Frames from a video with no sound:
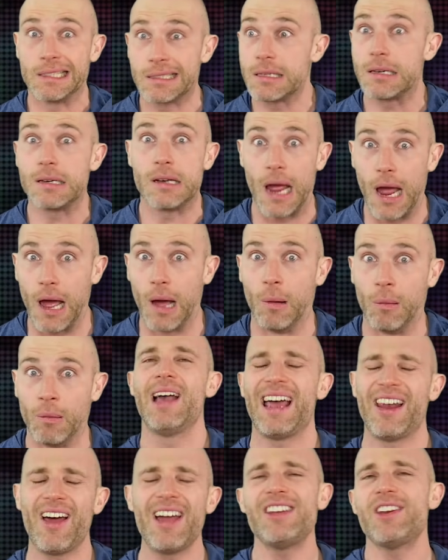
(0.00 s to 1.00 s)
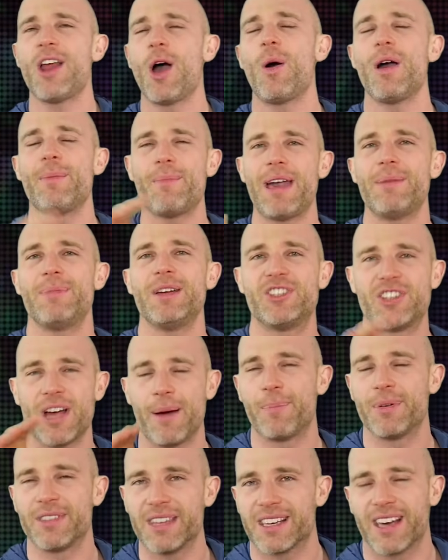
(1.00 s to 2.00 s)
down. And I know I may be
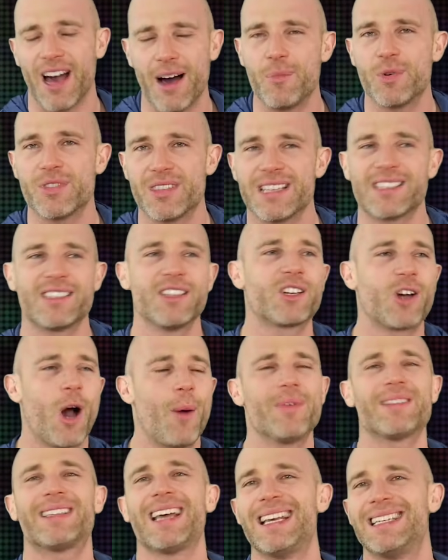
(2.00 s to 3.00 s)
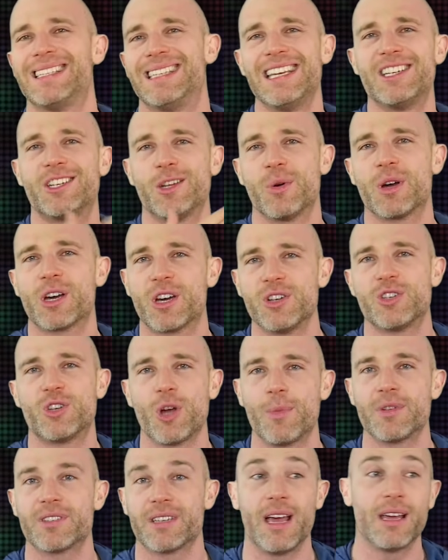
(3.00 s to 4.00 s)
jumping the gun with this, and the commentators did do a good job
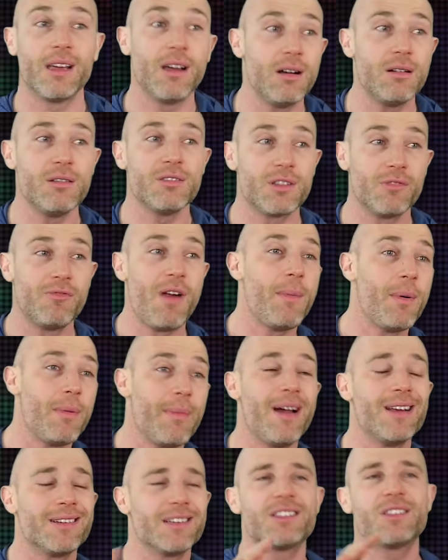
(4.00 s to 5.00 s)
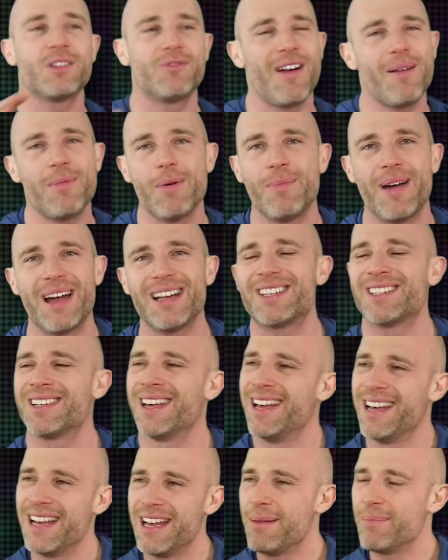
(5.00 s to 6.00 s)
in saying, oh, it's the rubber match, it's the rubber match.
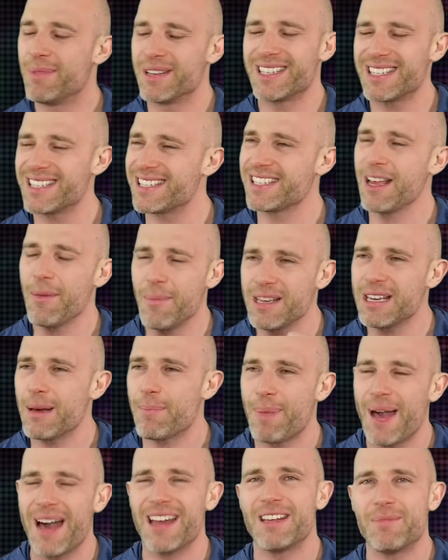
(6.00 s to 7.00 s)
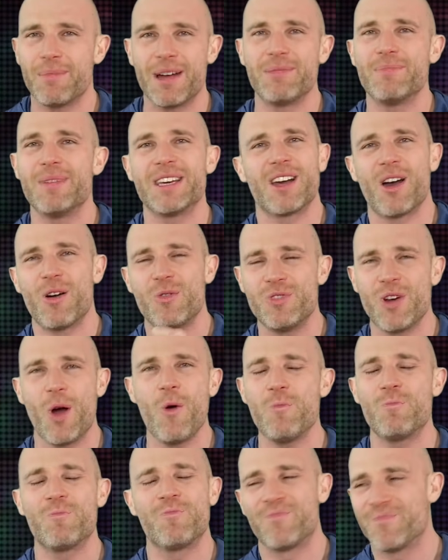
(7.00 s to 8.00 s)
But just something about it made me go, nope,
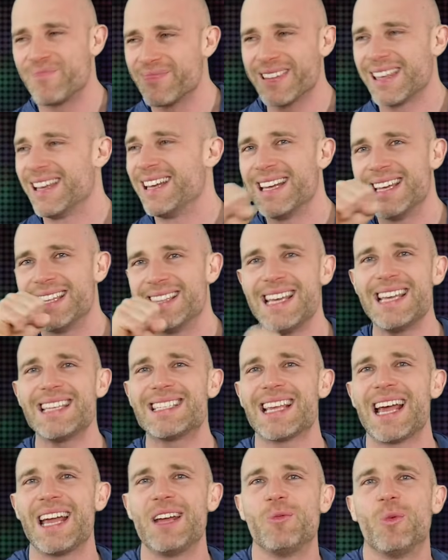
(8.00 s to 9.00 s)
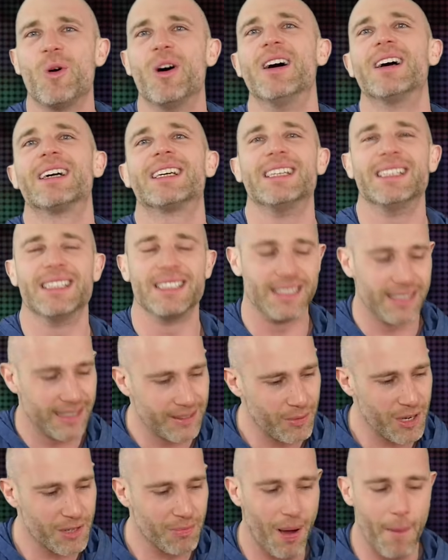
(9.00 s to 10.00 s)
this ain't working.
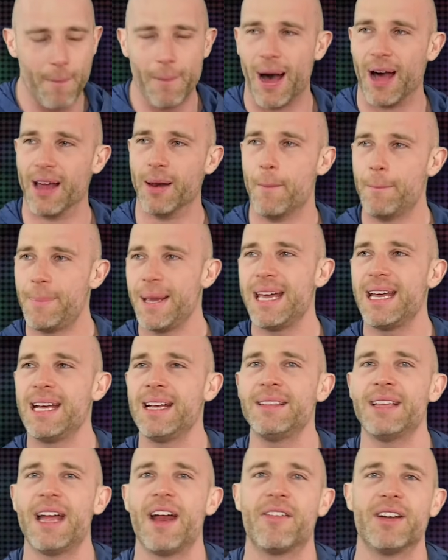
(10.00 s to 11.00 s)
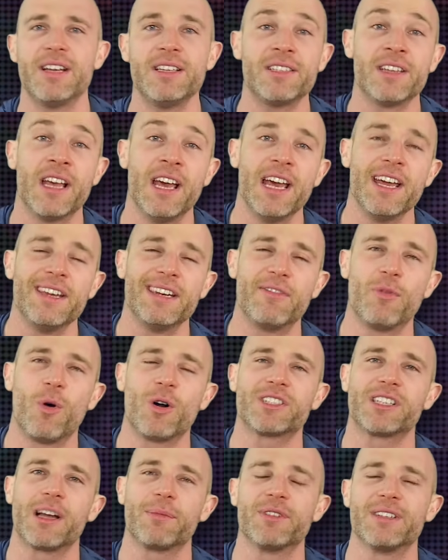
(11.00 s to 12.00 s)
Where's my button? Bing, there it is. Never
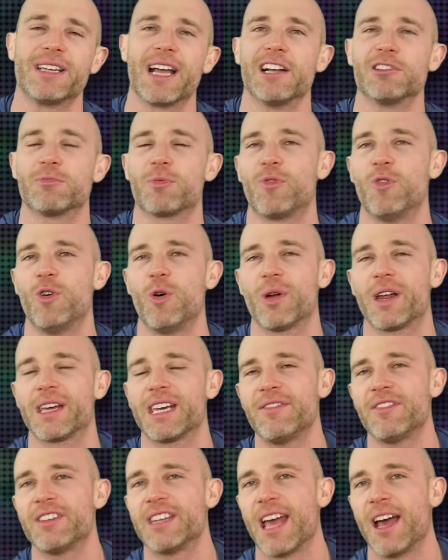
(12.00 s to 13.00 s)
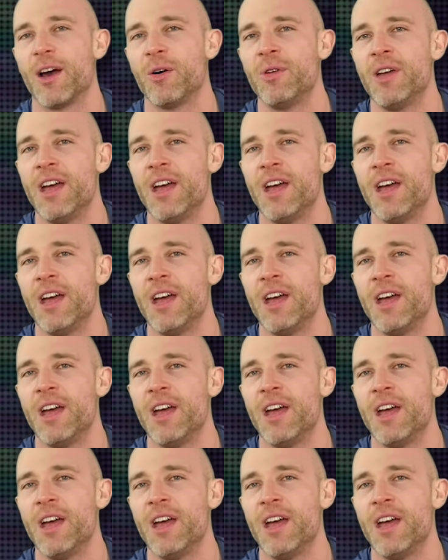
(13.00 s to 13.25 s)
watched ups and downs before. When I give a down,